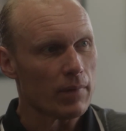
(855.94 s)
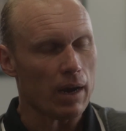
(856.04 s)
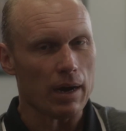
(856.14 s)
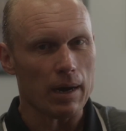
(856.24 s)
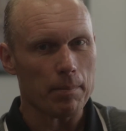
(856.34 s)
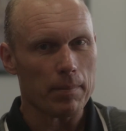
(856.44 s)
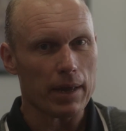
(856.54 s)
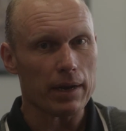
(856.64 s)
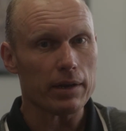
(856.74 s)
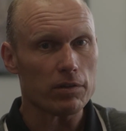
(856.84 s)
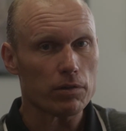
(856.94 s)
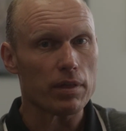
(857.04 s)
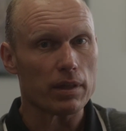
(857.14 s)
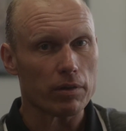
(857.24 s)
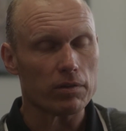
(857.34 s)
And I also
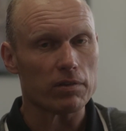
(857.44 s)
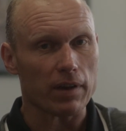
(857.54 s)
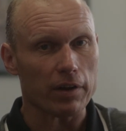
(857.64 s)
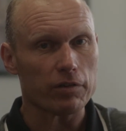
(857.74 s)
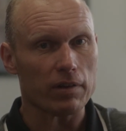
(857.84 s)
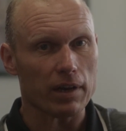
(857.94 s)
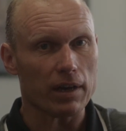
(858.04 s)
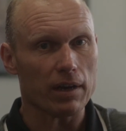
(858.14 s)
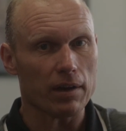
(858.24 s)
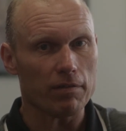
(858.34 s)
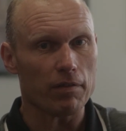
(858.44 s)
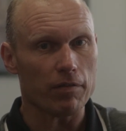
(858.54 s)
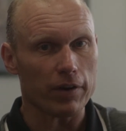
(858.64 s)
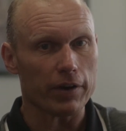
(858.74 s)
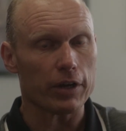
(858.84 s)
think there's a scarcity of
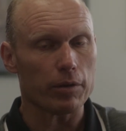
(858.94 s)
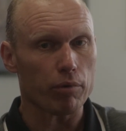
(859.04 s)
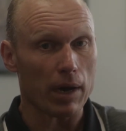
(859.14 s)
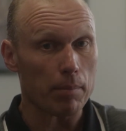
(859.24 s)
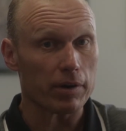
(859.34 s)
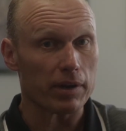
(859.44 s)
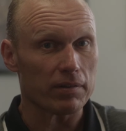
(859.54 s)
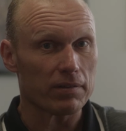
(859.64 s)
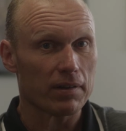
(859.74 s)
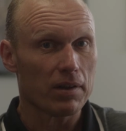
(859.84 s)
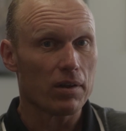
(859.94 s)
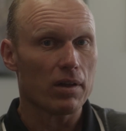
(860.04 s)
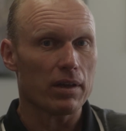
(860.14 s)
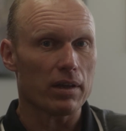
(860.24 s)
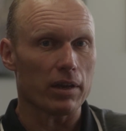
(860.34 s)
very good properties.
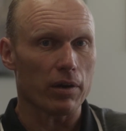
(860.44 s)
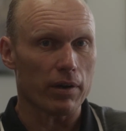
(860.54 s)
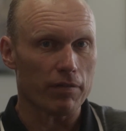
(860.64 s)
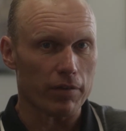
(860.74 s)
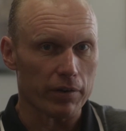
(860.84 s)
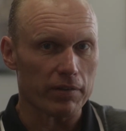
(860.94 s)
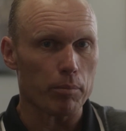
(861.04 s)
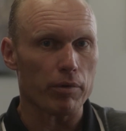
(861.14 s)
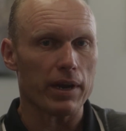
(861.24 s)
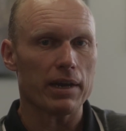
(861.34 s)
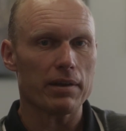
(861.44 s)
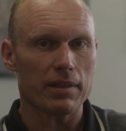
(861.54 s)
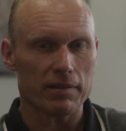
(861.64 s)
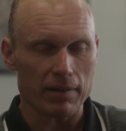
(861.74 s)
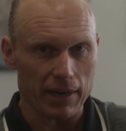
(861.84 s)
If there is a brand
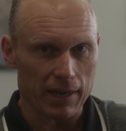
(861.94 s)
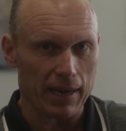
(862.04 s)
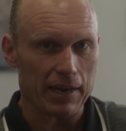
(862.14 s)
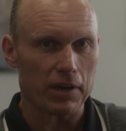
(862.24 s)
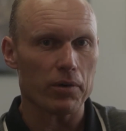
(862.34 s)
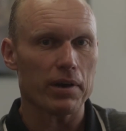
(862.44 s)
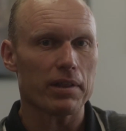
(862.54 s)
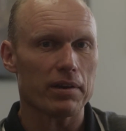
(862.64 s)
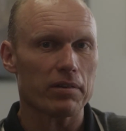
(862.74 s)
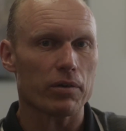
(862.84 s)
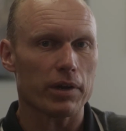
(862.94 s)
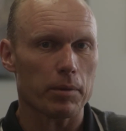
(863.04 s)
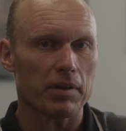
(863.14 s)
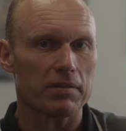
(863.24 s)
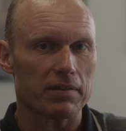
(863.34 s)
that's in a category that is going to
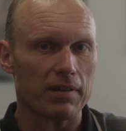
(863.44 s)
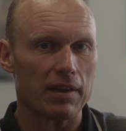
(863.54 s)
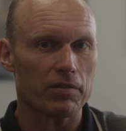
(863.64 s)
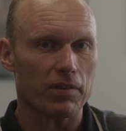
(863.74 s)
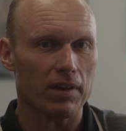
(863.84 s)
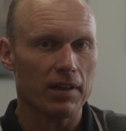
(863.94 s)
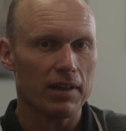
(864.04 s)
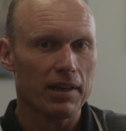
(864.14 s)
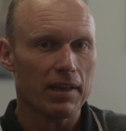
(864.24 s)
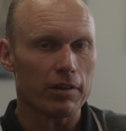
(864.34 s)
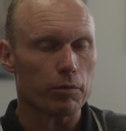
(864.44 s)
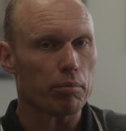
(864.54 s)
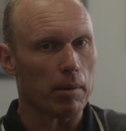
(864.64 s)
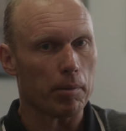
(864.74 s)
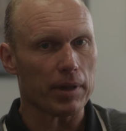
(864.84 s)
be successful, there's
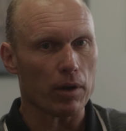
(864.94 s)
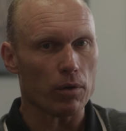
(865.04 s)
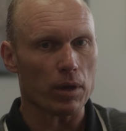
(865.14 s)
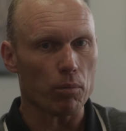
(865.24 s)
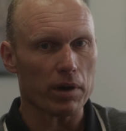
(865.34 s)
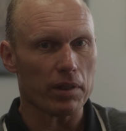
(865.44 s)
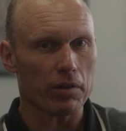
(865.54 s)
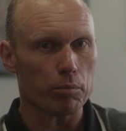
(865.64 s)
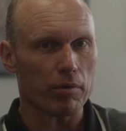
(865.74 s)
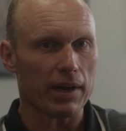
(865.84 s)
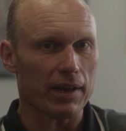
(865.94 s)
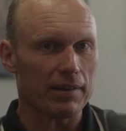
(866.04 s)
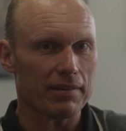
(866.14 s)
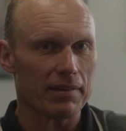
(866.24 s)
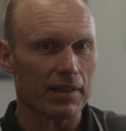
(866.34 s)
probably only one of those
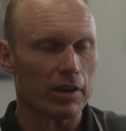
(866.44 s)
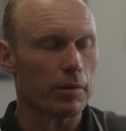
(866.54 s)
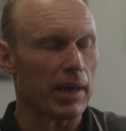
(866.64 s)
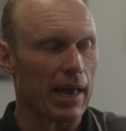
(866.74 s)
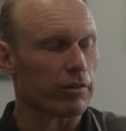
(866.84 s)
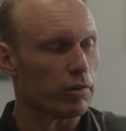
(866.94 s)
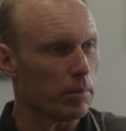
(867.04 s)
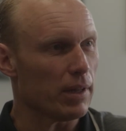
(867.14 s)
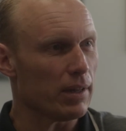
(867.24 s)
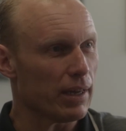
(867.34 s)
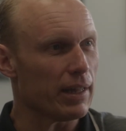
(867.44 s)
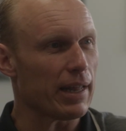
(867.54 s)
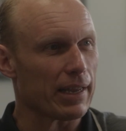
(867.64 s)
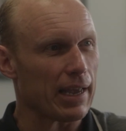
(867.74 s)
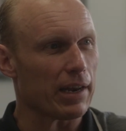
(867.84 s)
brands that could be actionable in
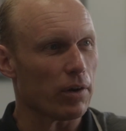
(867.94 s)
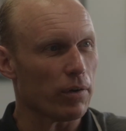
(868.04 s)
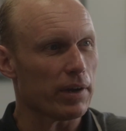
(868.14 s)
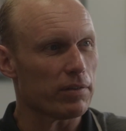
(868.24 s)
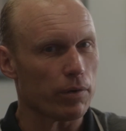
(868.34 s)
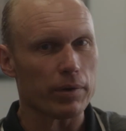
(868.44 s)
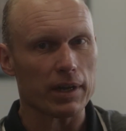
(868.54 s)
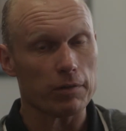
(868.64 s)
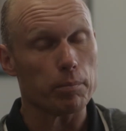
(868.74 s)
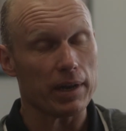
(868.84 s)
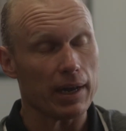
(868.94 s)
that category. So it gets bid